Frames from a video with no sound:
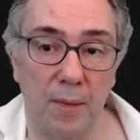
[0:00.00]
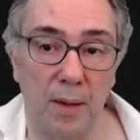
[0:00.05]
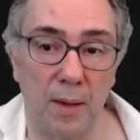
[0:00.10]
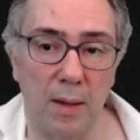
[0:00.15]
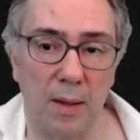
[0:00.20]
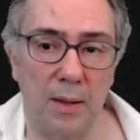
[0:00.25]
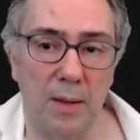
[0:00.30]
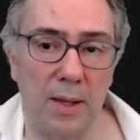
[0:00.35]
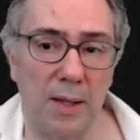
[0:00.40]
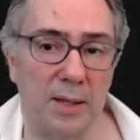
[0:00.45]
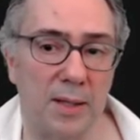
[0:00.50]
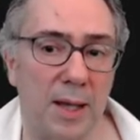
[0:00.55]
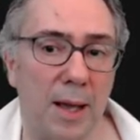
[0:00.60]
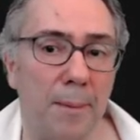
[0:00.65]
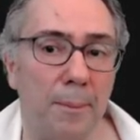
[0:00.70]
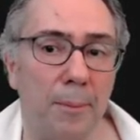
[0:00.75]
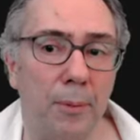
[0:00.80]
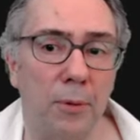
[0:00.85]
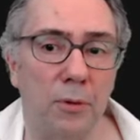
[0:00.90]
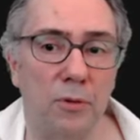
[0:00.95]
The
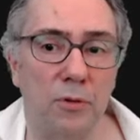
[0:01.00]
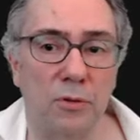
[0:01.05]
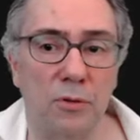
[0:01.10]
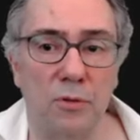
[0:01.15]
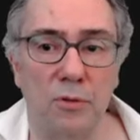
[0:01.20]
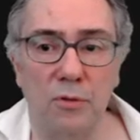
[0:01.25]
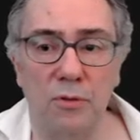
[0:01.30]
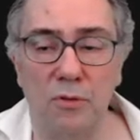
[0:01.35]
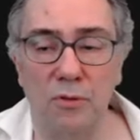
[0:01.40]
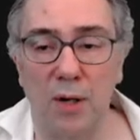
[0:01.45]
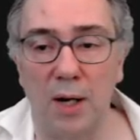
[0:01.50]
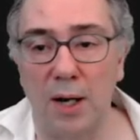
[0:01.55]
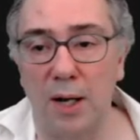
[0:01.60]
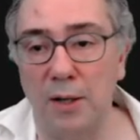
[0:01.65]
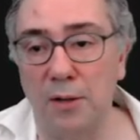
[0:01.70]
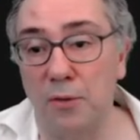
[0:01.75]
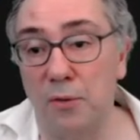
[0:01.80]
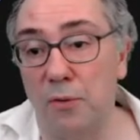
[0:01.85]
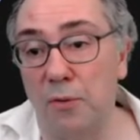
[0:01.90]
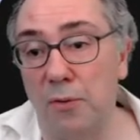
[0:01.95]
examples relate
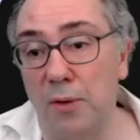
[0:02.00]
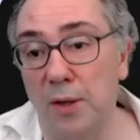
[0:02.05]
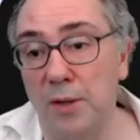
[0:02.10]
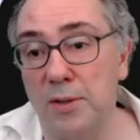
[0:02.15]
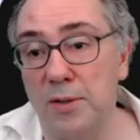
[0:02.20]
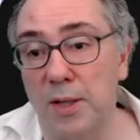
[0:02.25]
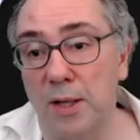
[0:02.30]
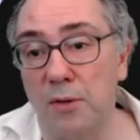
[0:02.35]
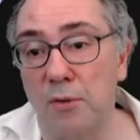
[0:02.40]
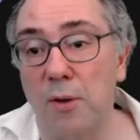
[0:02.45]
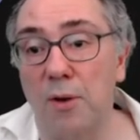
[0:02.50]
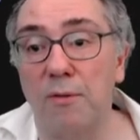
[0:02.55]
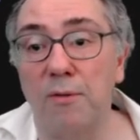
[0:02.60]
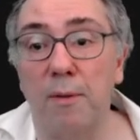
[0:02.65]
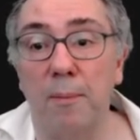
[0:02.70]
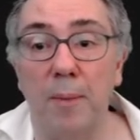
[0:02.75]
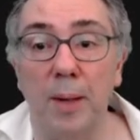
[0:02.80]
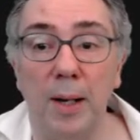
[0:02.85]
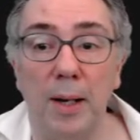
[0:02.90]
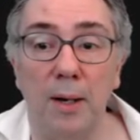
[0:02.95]
to things that you are
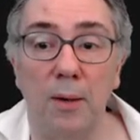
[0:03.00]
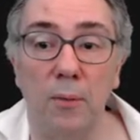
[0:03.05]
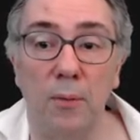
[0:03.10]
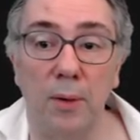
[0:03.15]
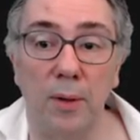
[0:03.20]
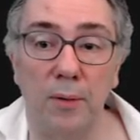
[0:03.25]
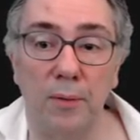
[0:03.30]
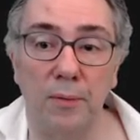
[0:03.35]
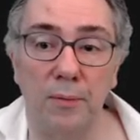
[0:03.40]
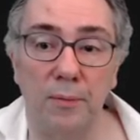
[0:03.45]
familiar with,